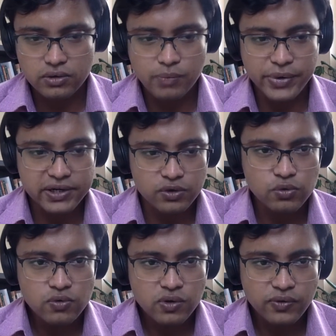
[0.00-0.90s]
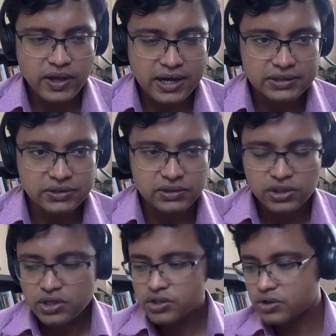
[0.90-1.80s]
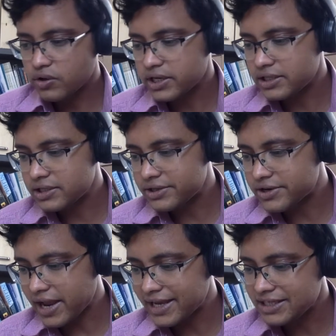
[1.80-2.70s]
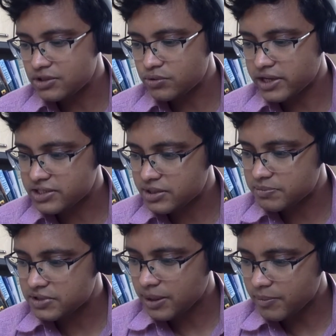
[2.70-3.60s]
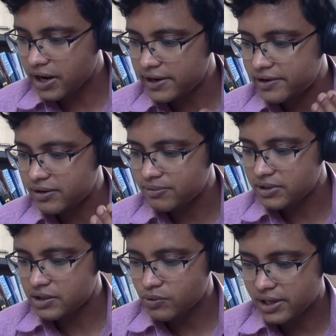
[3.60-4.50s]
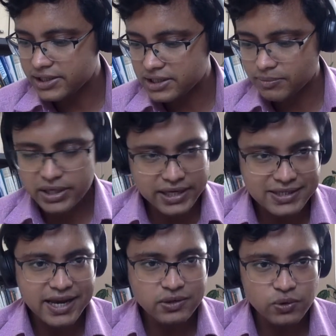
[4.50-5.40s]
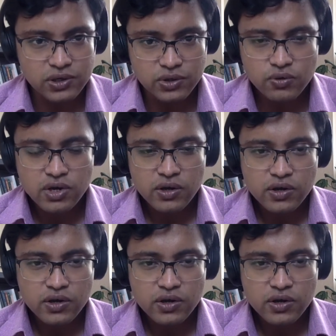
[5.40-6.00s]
compared to the other. So it tries to achieve some kind of equality, but as I told you,